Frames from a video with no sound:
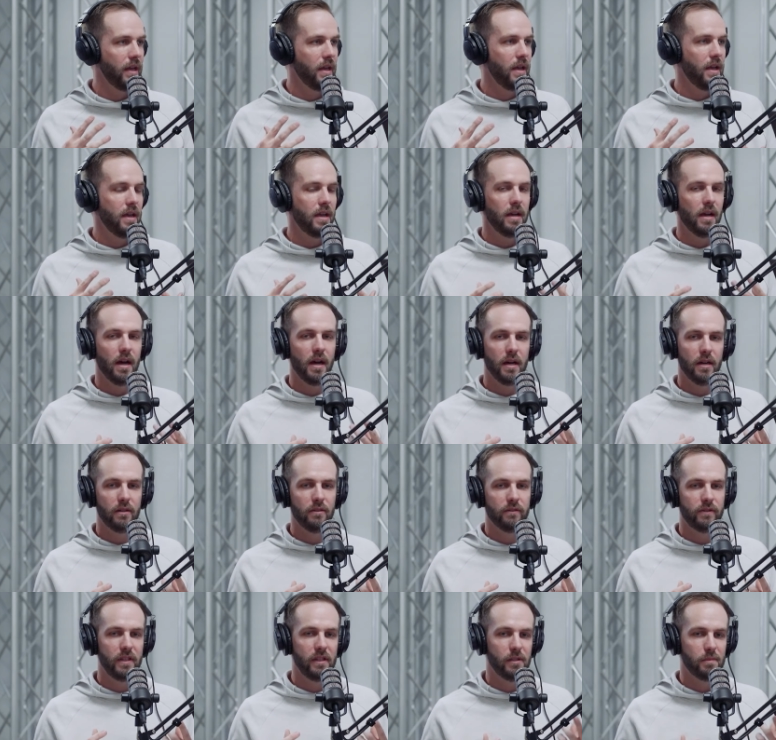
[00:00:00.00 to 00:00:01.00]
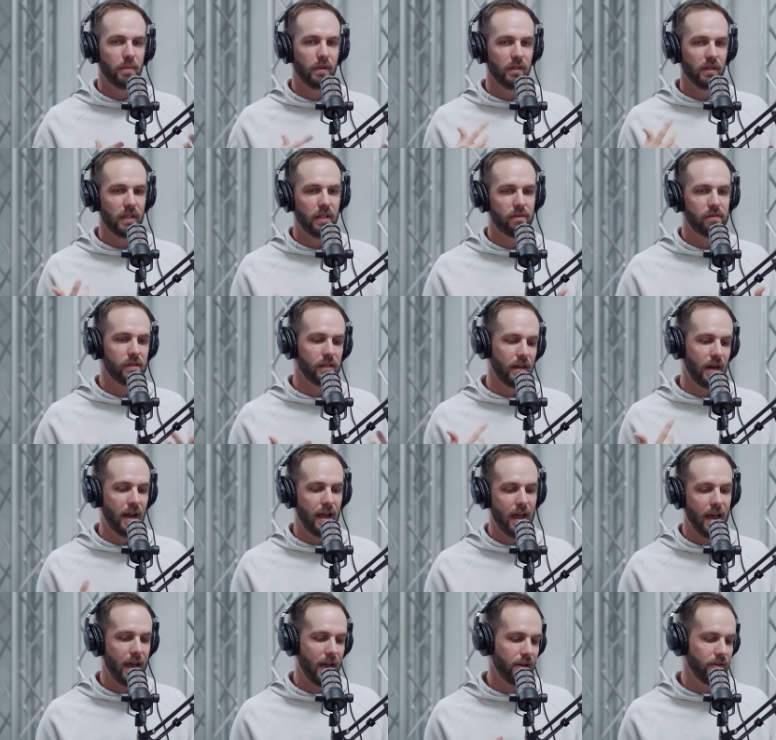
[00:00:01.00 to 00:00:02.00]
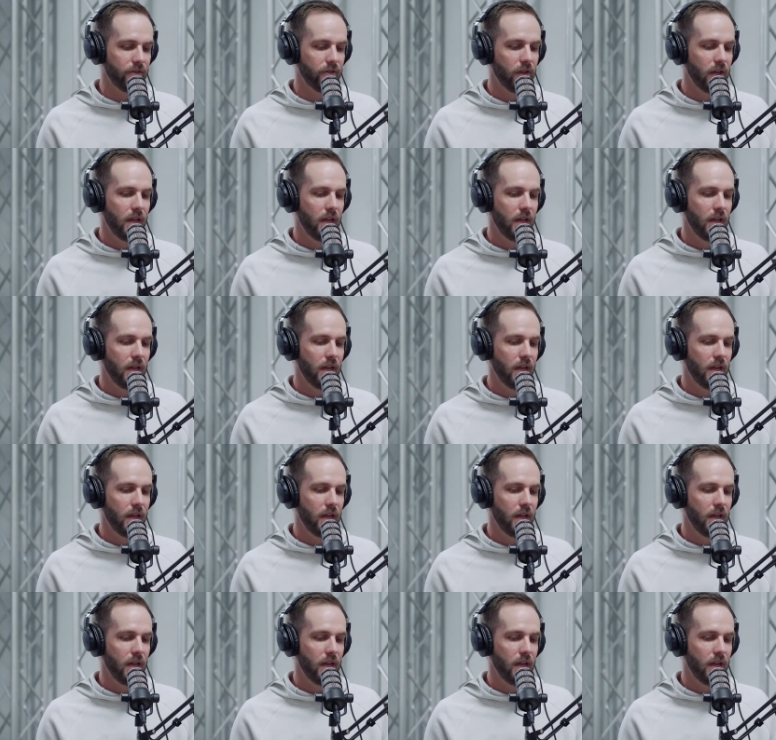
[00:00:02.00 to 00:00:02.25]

Yeah. Of these beliefs that I have.